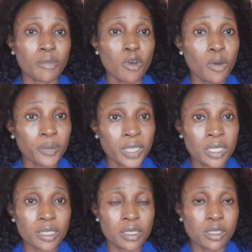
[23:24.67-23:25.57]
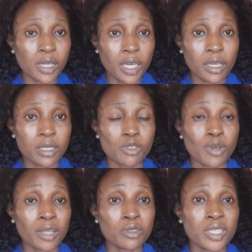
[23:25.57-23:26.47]
companies in Turkey,
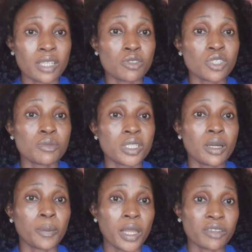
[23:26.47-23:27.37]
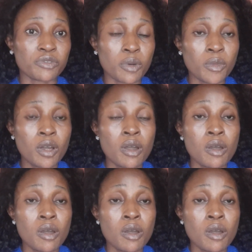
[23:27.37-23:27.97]
to handle their social media platform.